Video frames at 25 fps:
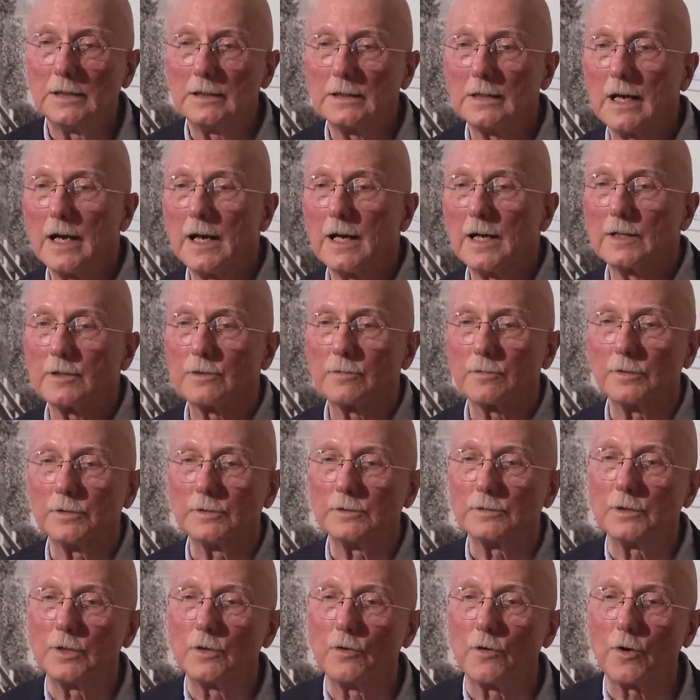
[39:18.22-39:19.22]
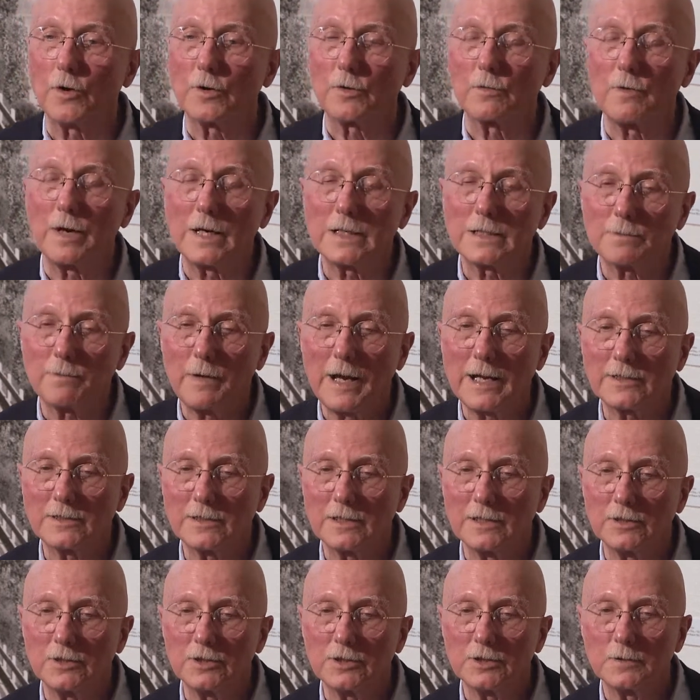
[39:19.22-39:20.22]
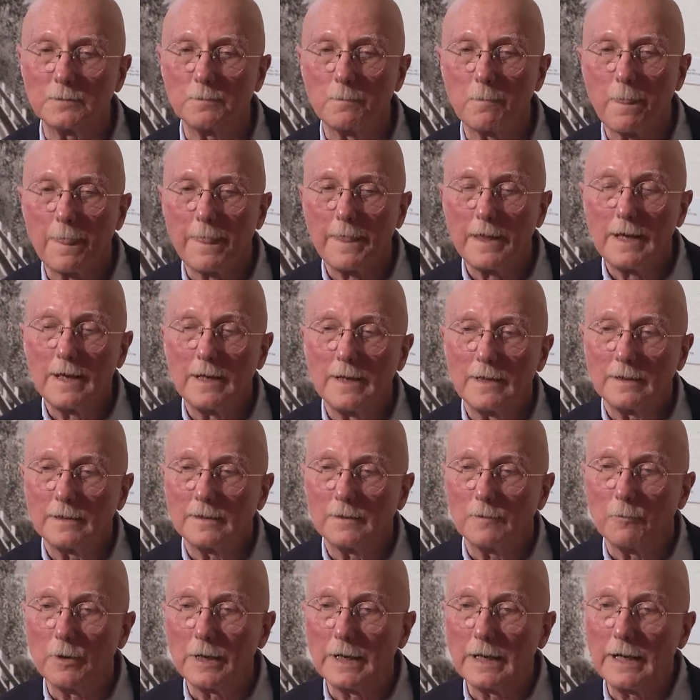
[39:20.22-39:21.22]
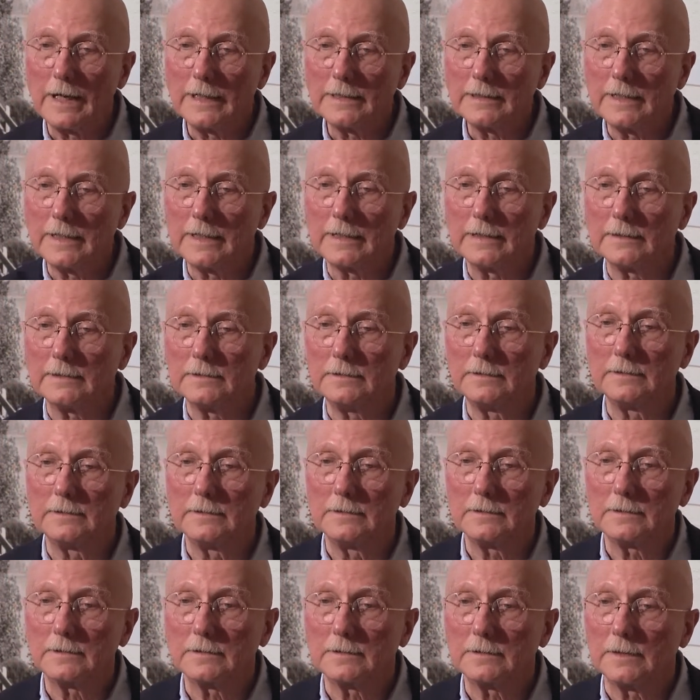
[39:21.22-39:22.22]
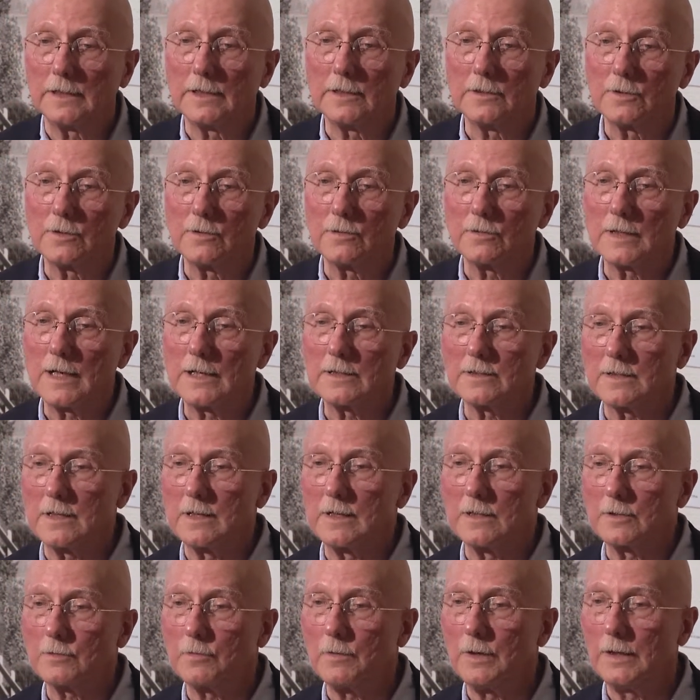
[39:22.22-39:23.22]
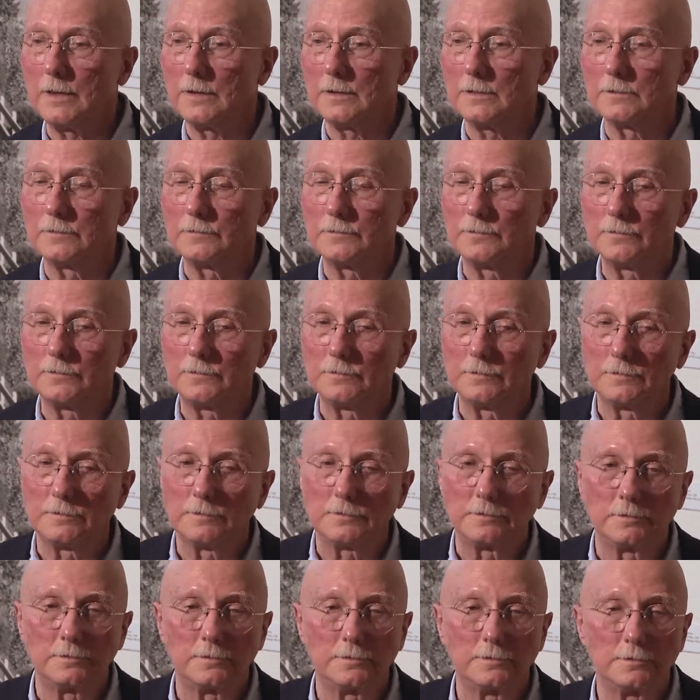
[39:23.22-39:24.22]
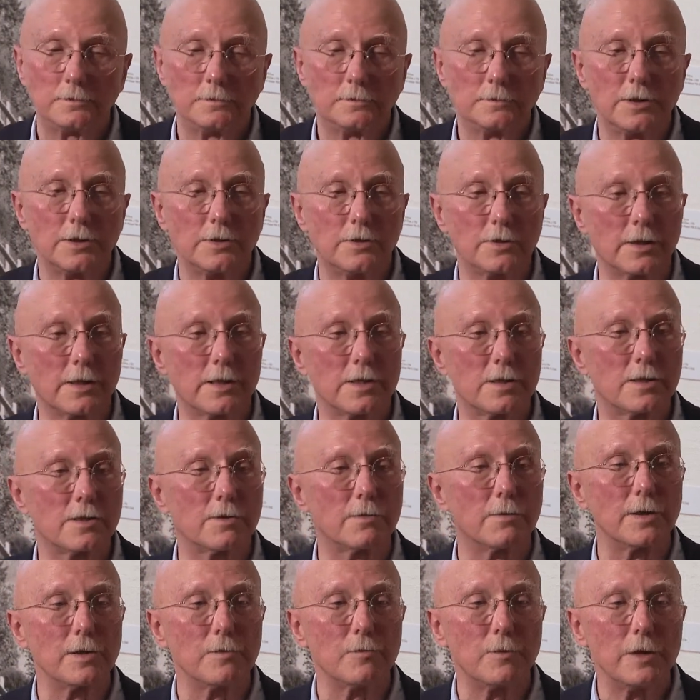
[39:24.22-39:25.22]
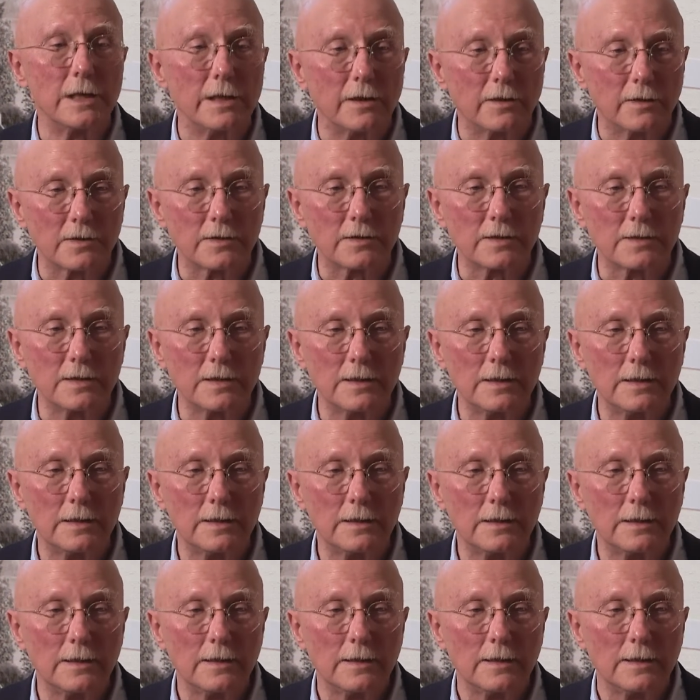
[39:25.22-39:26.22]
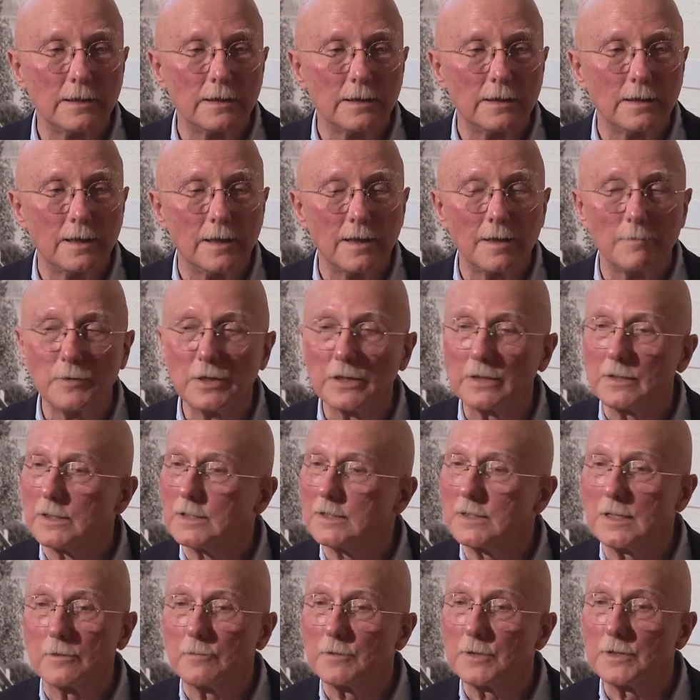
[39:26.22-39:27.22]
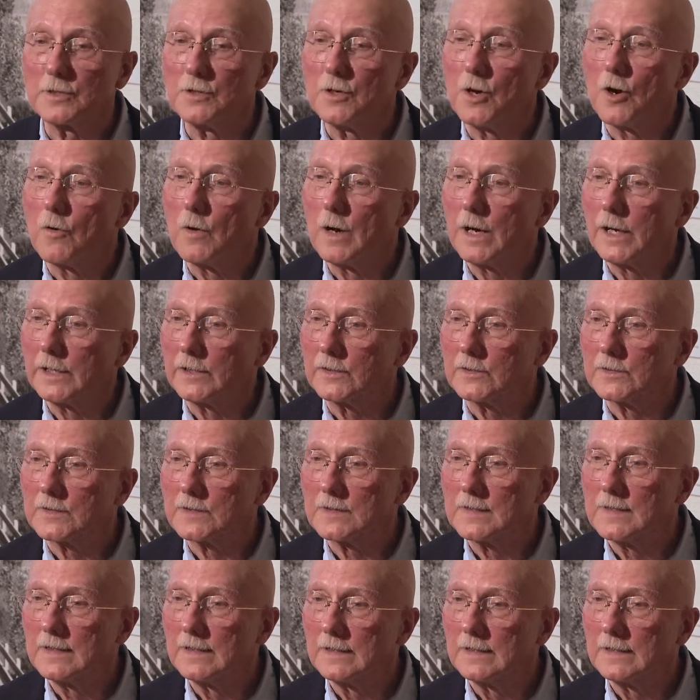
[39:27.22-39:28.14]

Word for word: uh, through the Northwest Passage. When I did it in two thousand twelve, it took us three weeks because there was no ice.